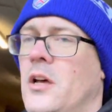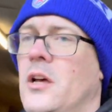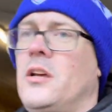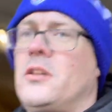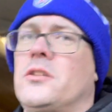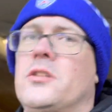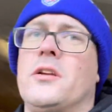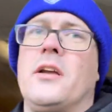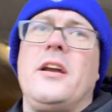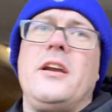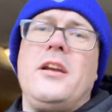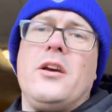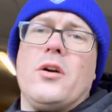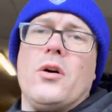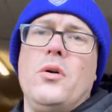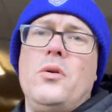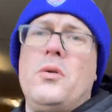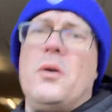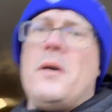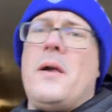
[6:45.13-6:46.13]
So there you
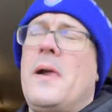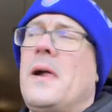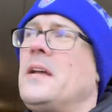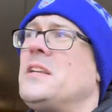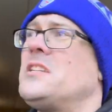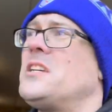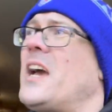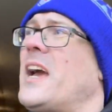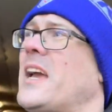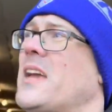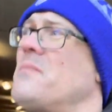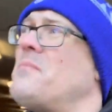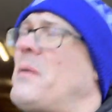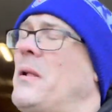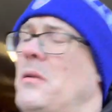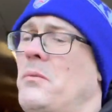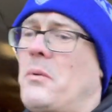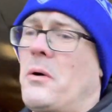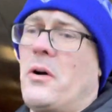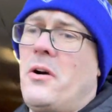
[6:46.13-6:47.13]
go, Jackie
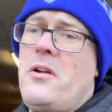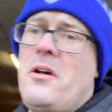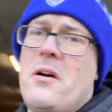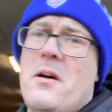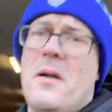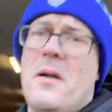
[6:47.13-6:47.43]
Milburn.